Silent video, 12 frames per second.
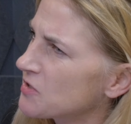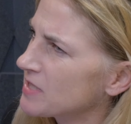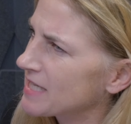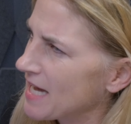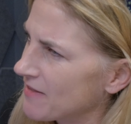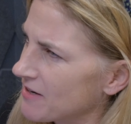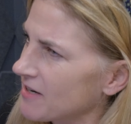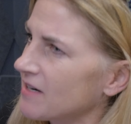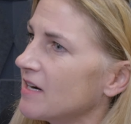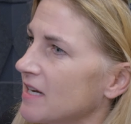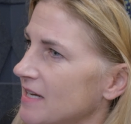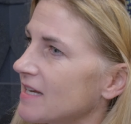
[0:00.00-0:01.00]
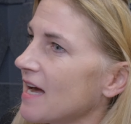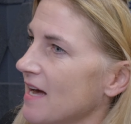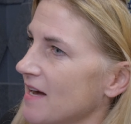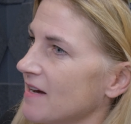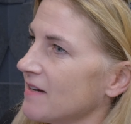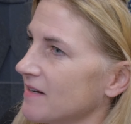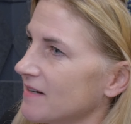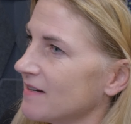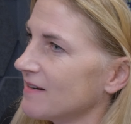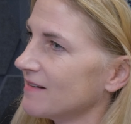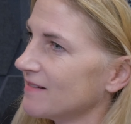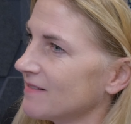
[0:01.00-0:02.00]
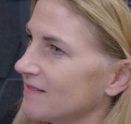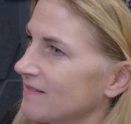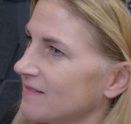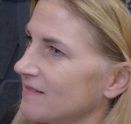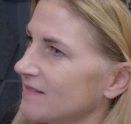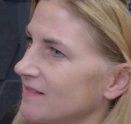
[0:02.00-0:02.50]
do together? Yeah. Yeah. Yeah.